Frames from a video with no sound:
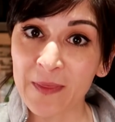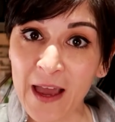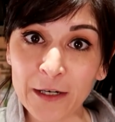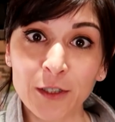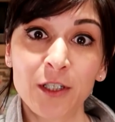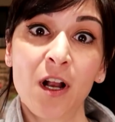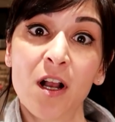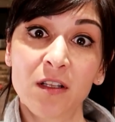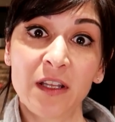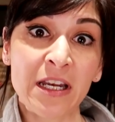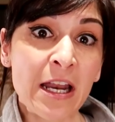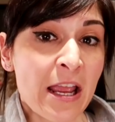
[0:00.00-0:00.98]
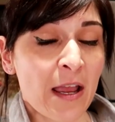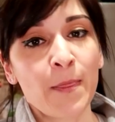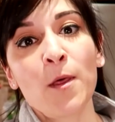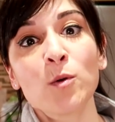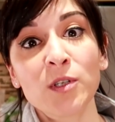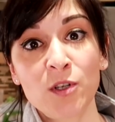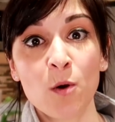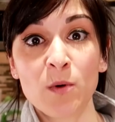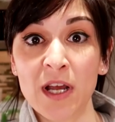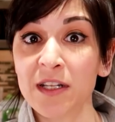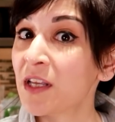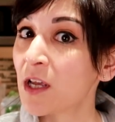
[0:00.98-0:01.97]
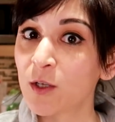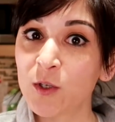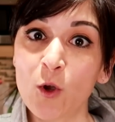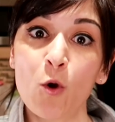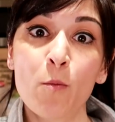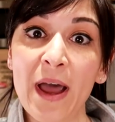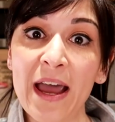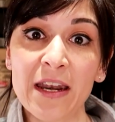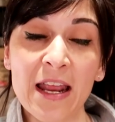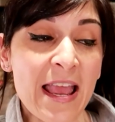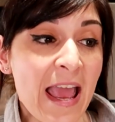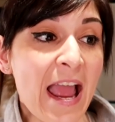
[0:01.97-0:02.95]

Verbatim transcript: that chocolate and those donuts so bad.